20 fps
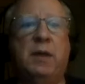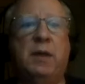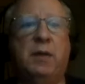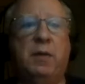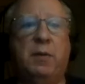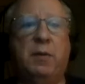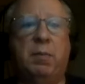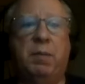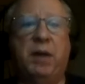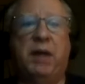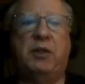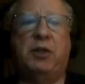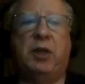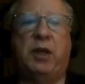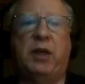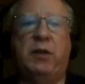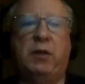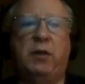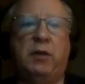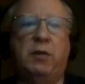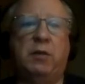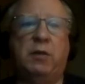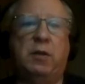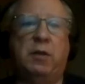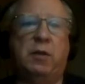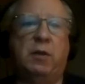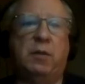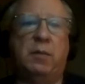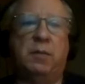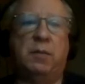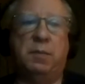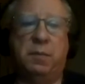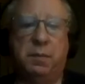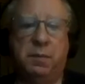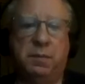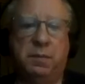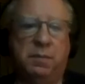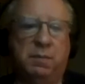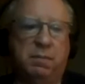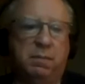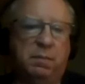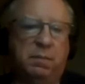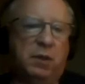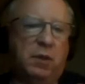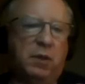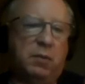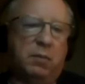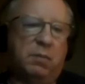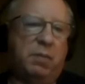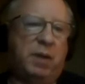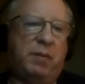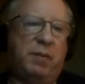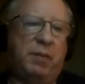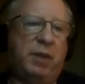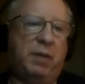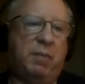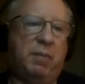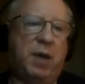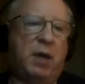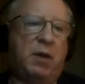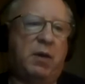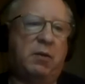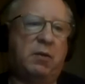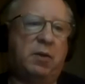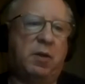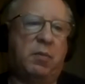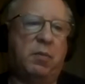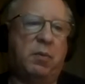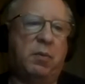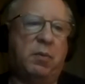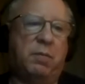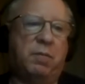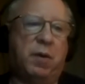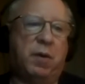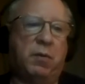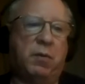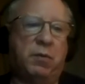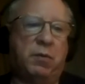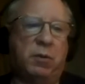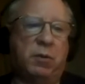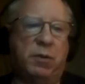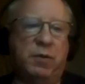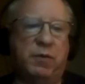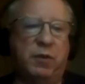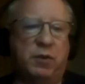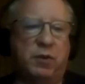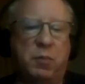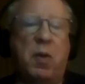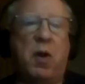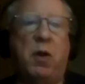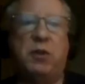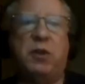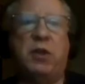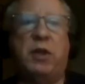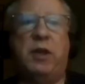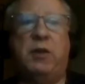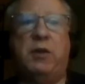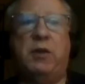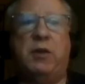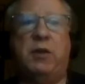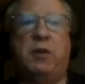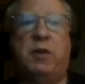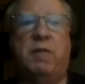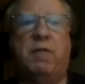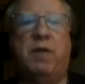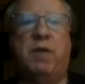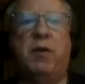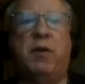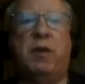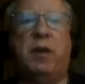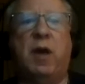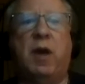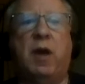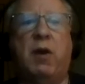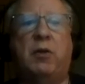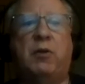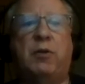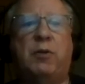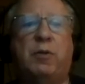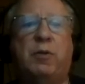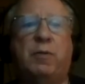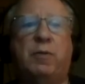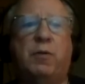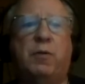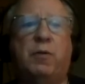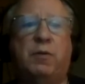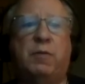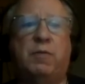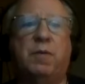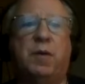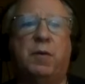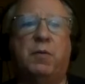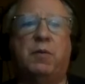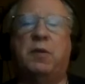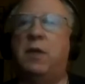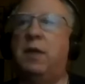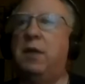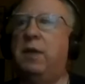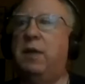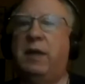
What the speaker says: Either big changes in a, you know, maybe a modest number of folks, or even small changes in a very large universe of folks.